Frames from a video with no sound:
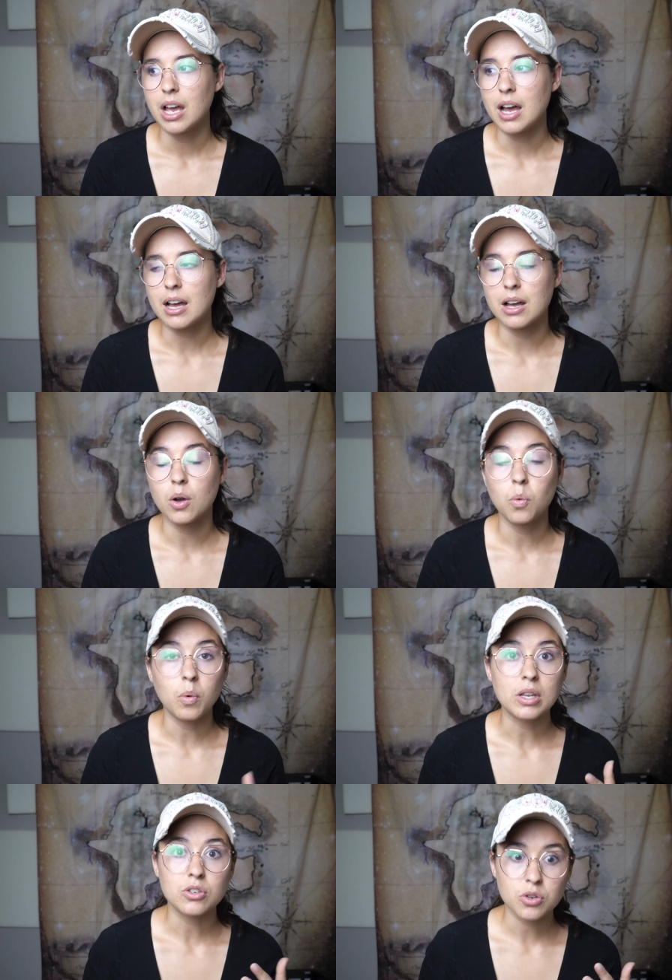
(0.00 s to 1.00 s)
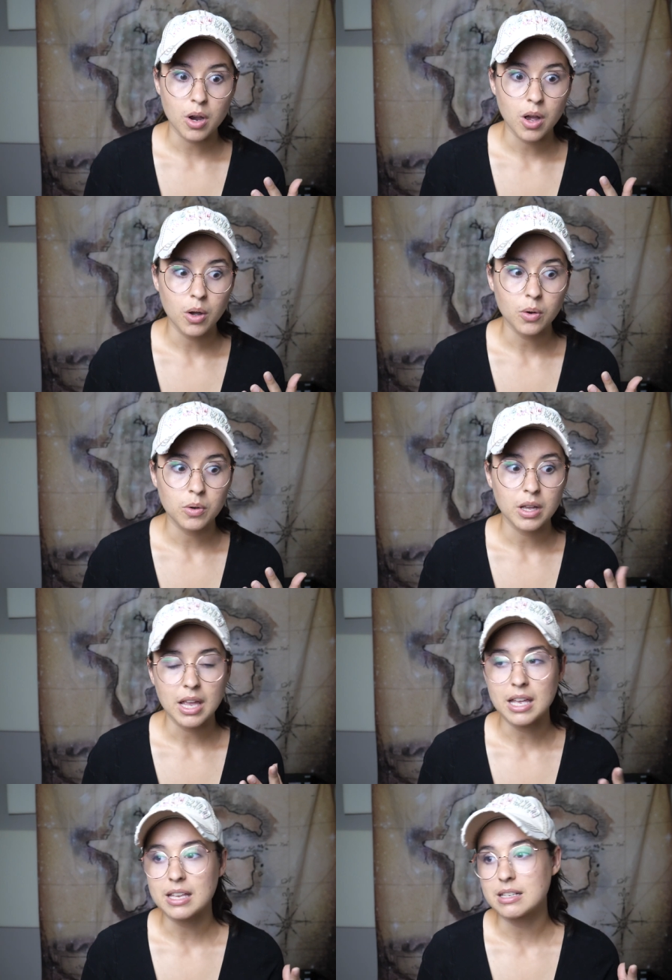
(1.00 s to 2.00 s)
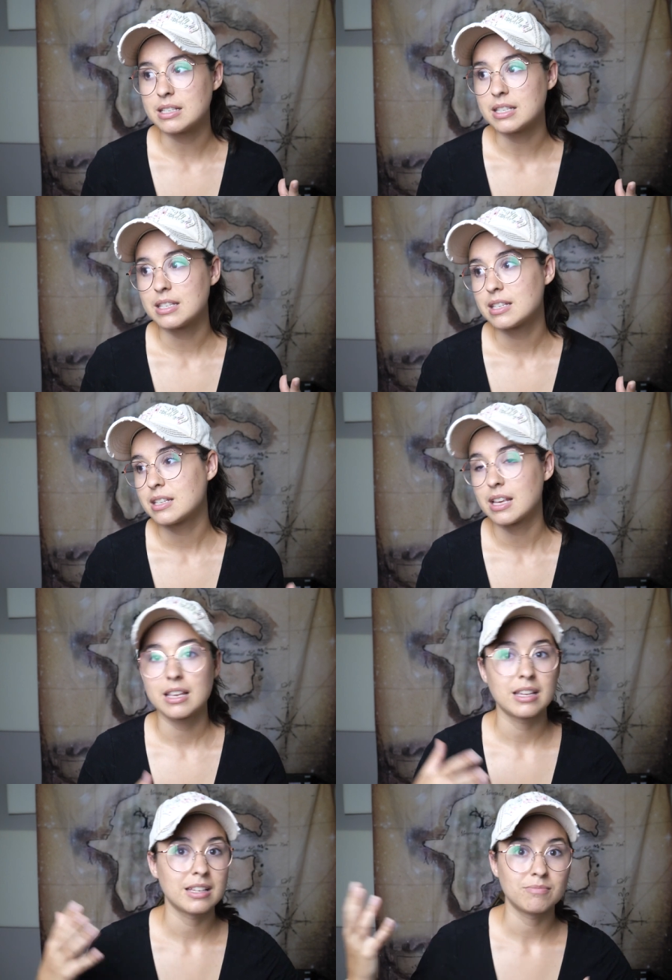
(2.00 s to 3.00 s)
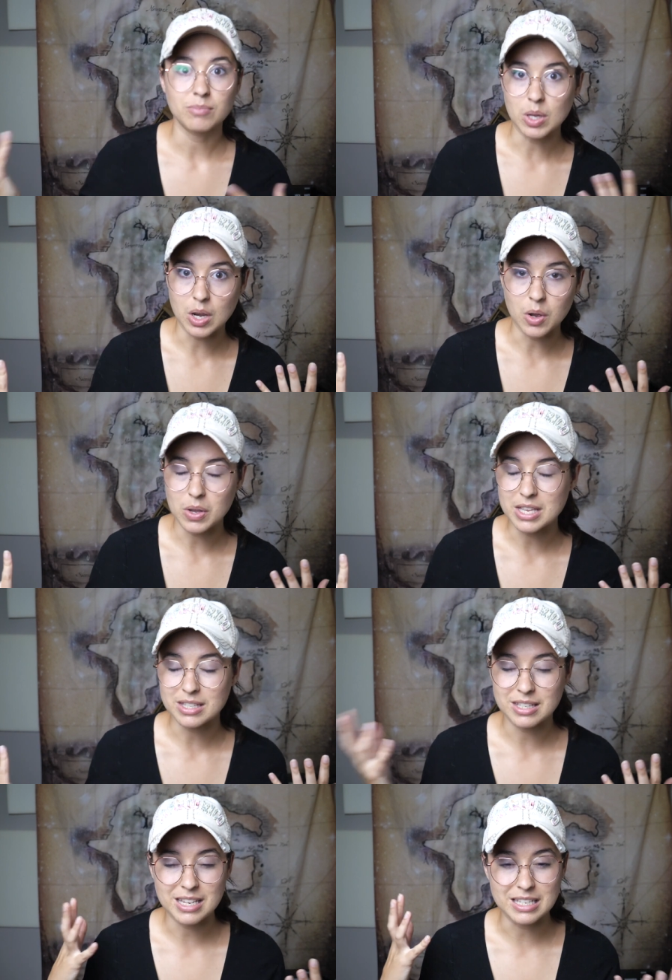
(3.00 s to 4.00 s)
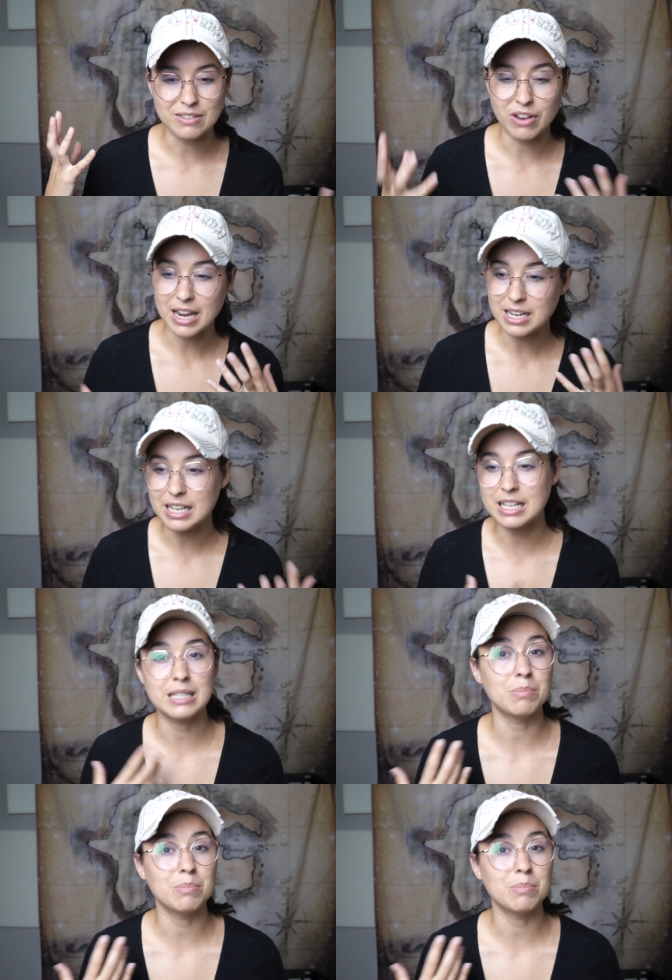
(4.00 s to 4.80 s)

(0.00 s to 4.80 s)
uh, Wintrow is you know he's he's finding his